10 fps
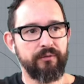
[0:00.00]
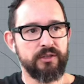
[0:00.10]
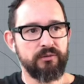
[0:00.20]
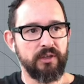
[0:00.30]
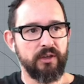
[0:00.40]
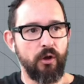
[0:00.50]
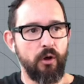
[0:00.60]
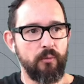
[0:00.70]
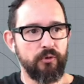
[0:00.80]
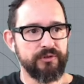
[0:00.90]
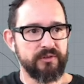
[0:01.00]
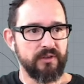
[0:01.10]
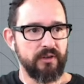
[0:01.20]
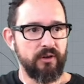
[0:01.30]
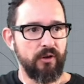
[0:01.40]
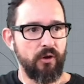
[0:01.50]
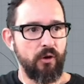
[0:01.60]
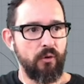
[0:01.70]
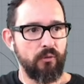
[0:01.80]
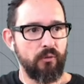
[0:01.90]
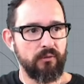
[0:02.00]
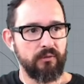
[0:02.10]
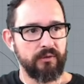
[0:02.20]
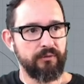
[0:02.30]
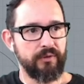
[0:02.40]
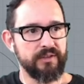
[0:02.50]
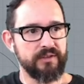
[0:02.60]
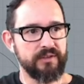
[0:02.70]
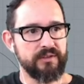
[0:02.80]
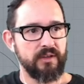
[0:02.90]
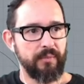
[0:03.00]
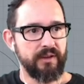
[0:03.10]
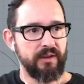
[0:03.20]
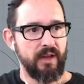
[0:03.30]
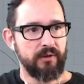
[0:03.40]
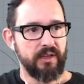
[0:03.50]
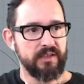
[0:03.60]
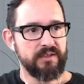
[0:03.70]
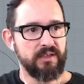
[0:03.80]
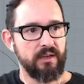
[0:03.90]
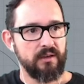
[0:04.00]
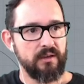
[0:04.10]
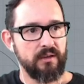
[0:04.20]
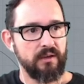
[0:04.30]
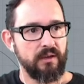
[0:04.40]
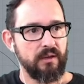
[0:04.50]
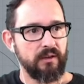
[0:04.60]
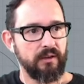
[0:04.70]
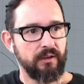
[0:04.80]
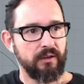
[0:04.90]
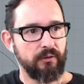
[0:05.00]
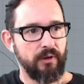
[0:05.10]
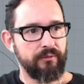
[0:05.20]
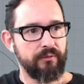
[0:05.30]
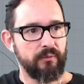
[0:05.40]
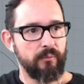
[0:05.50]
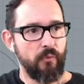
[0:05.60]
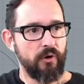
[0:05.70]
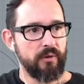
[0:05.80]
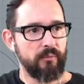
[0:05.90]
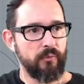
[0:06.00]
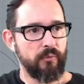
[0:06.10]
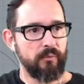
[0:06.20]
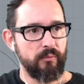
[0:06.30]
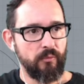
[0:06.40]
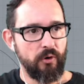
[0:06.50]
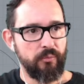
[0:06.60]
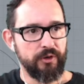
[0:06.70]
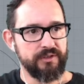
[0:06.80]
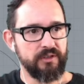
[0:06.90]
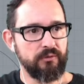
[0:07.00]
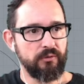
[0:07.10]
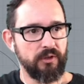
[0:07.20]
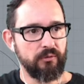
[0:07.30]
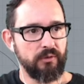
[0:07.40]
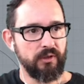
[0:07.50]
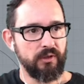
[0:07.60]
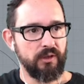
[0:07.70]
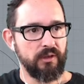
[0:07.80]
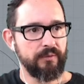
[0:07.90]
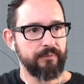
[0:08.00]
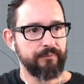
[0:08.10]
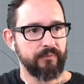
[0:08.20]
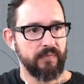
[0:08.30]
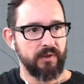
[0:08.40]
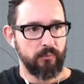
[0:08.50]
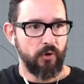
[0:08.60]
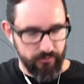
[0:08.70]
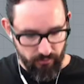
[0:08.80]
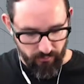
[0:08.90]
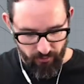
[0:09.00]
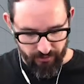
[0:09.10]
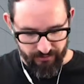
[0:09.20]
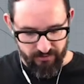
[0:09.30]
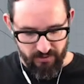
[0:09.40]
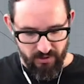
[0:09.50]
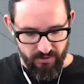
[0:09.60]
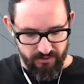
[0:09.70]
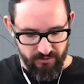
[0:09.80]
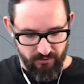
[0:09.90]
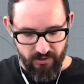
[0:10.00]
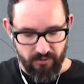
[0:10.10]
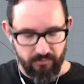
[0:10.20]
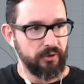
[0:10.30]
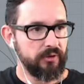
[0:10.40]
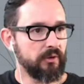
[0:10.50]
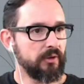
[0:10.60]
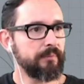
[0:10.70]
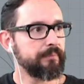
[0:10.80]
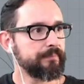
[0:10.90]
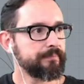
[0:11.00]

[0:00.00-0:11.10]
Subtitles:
virtually almost no difference. But now you can see you have more points into the more control points. So edit point on,